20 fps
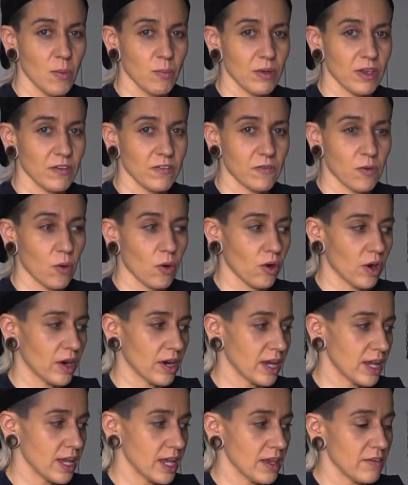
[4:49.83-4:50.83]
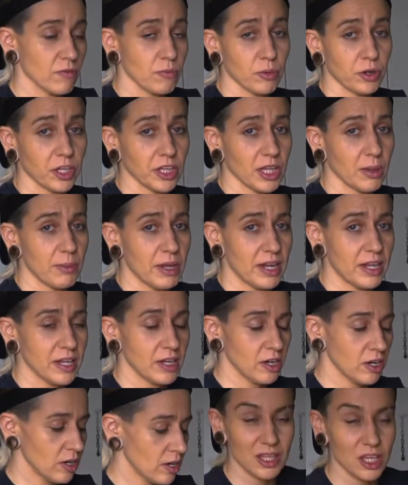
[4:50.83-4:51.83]
before even putting them in
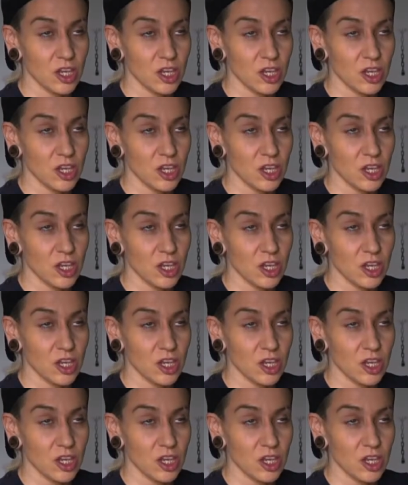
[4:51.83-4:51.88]
here.